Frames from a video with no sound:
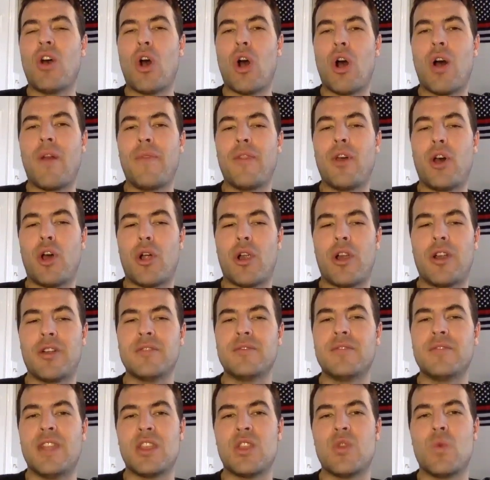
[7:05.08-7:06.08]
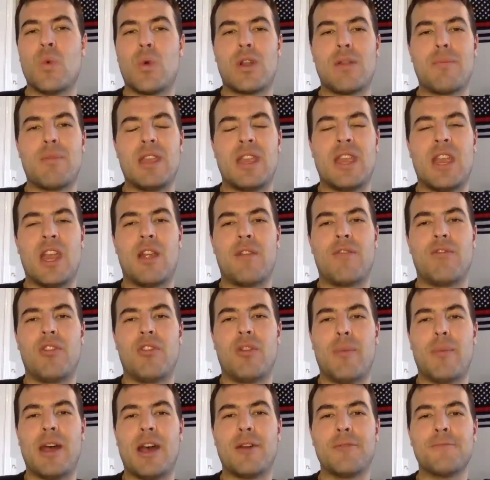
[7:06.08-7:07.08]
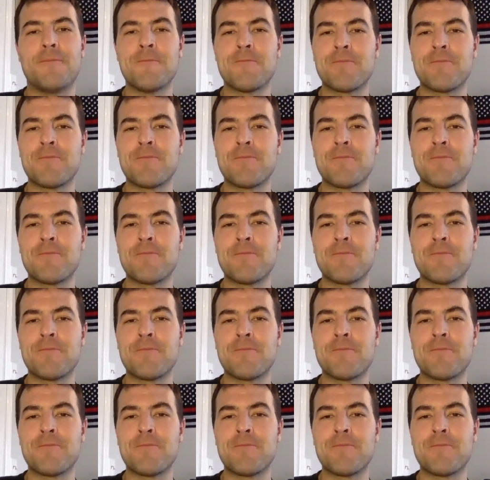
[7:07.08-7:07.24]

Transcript: on the heart that you want to be careful about.